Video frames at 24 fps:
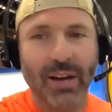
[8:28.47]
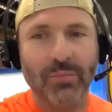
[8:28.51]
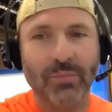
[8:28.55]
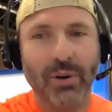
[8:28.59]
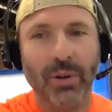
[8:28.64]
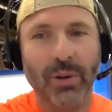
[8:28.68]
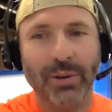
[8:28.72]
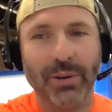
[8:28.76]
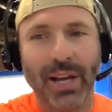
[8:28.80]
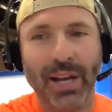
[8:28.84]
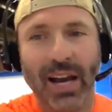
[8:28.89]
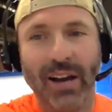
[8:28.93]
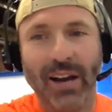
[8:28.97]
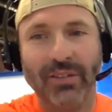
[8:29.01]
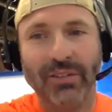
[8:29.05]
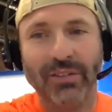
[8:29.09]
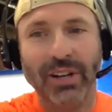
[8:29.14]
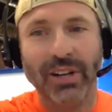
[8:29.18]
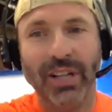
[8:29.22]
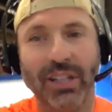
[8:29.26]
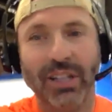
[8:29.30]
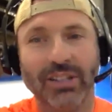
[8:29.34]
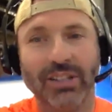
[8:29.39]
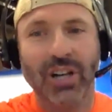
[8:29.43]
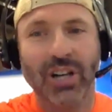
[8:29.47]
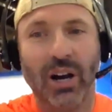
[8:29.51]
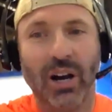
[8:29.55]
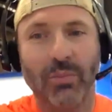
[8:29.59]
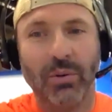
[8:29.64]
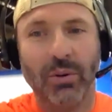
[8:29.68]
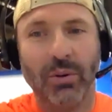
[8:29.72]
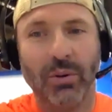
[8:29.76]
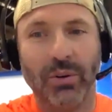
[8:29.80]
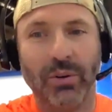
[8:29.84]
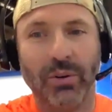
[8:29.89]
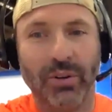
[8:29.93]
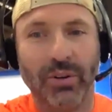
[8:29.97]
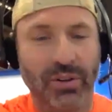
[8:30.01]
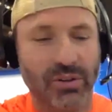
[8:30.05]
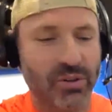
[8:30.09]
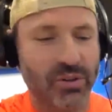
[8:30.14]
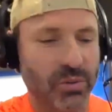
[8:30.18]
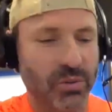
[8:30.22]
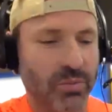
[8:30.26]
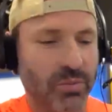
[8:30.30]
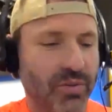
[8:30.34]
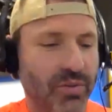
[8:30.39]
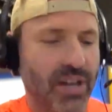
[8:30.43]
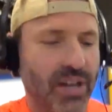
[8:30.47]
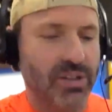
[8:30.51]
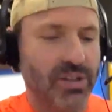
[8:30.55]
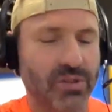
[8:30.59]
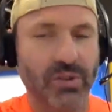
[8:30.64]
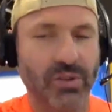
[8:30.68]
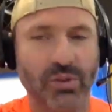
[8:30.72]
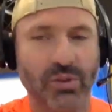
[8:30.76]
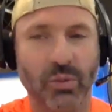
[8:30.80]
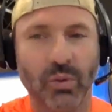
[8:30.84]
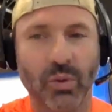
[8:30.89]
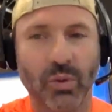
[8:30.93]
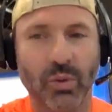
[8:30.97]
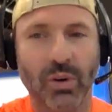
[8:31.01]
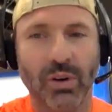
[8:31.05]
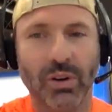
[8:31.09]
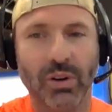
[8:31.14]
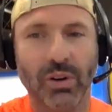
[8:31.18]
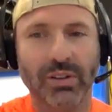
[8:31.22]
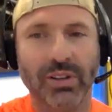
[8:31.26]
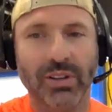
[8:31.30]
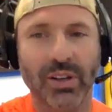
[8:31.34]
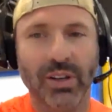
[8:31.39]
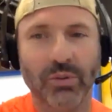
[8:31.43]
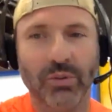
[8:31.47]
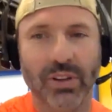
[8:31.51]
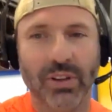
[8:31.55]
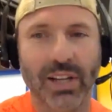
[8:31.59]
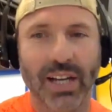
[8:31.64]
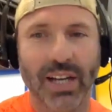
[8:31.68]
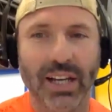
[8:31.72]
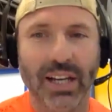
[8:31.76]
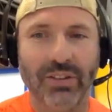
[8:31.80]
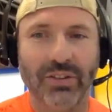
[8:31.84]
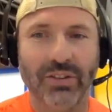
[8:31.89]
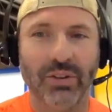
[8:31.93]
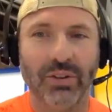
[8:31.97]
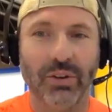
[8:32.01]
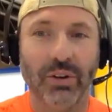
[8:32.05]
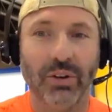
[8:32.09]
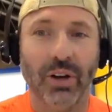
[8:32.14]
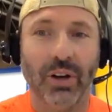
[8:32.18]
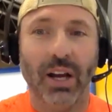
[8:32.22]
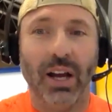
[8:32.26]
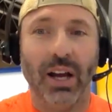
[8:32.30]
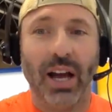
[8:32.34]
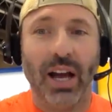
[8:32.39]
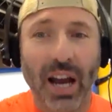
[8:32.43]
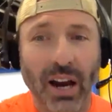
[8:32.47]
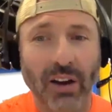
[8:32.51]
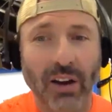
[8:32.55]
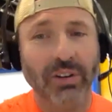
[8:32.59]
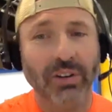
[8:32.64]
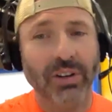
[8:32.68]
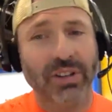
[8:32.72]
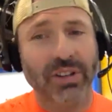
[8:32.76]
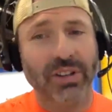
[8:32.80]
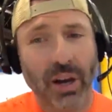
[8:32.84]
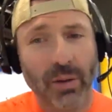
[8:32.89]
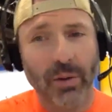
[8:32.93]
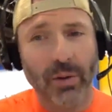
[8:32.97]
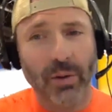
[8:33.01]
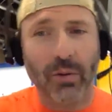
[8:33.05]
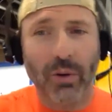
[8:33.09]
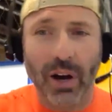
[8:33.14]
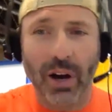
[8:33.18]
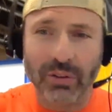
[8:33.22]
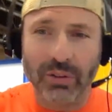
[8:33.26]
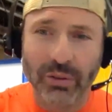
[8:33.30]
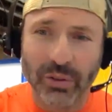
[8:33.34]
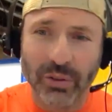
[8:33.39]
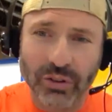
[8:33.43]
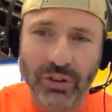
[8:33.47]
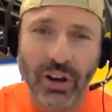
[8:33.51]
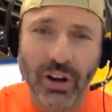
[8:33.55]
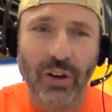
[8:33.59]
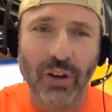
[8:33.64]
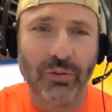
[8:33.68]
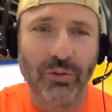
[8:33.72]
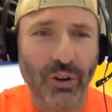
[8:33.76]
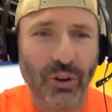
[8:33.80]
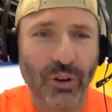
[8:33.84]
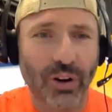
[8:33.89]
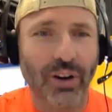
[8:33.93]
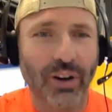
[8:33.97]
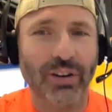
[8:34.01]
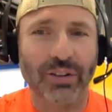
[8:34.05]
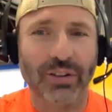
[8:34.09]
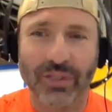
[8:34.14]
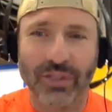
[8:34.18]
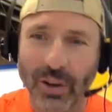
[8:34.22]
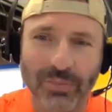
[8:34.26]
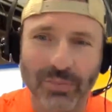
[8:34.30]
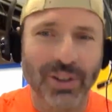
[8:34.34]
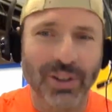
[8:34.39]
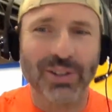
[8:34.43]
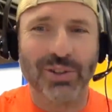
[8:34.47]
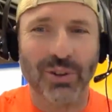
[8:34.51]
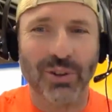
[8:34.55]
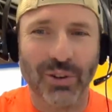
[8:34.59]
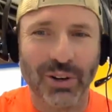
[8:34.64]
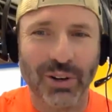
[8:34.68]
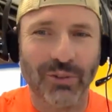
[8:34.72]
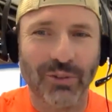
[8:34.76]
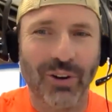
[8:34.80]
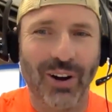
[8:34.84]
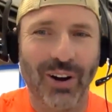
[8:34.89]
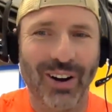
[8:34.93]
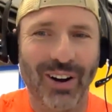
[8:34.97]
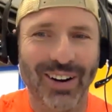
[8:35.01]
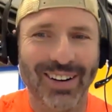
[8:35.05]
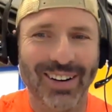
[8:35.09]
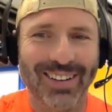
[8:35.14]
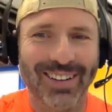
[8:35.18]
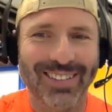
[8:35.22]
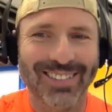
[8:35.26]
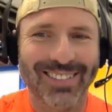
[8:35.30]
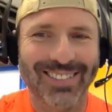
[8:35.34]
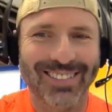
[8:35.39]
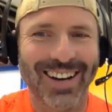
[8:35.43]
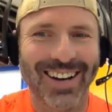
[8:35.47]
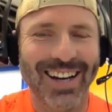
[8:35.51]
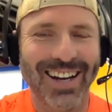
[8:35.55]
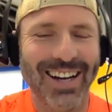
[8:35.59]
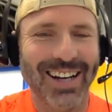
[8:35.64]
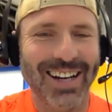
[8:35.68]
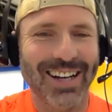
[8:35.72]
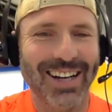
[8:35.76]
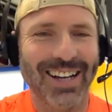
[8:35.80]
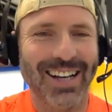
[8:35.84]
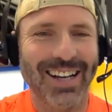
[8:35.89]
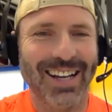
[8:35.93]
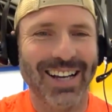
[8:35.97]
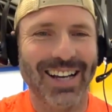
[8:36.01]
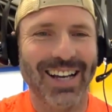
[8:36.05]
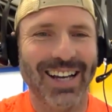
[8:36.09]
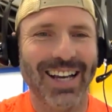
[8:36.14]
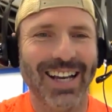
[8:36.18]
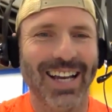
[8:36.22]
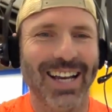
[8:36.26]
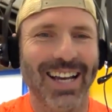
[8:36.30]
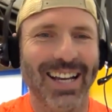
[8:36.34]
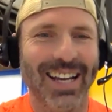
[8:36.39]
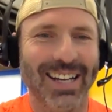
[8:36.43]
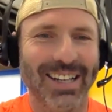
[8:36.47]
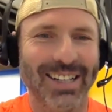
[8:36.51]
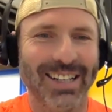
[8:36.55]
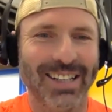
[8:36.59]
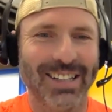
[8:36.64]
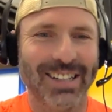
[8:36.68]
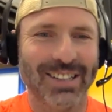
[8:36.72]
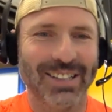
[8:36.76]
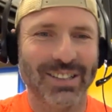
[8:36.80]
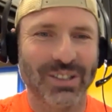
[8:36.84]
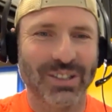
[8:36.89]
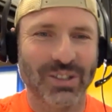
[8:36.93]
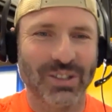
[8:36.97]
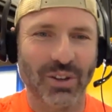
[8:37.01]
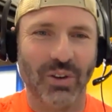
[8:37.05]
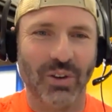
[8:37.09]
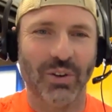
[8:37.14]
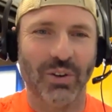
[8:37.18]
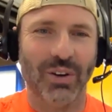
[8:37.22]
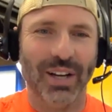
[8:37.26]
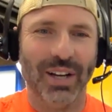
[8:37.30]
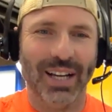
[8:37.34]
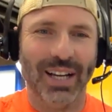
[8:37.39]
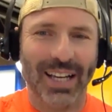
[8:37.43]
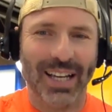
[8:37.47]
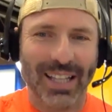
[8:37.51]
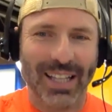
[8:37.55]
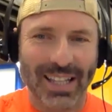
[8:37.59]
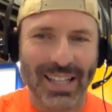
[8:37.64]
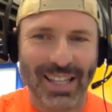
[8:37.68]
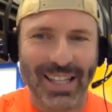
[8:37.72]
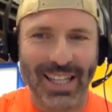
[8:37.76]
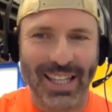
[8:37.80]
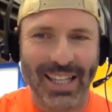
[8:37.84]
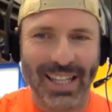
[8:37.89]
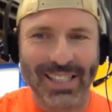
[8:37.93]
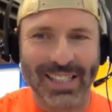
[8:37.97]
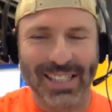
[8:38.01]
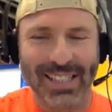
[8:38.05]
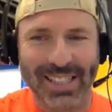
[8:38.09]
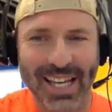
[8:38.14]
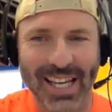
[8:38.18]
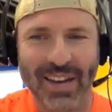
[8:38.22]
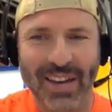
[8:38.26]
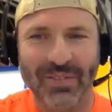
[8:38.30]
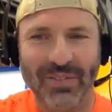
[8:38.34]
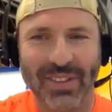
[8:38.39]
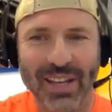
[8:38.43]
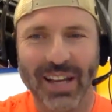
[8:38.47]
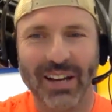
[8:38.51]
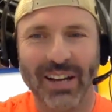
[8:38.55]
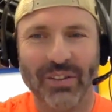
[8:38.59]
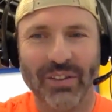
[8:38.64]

Probably every shop owner or supervisor in the world can relate to. Every time I walk through the shop floor, something's going wrong, right? And so it's the same thing.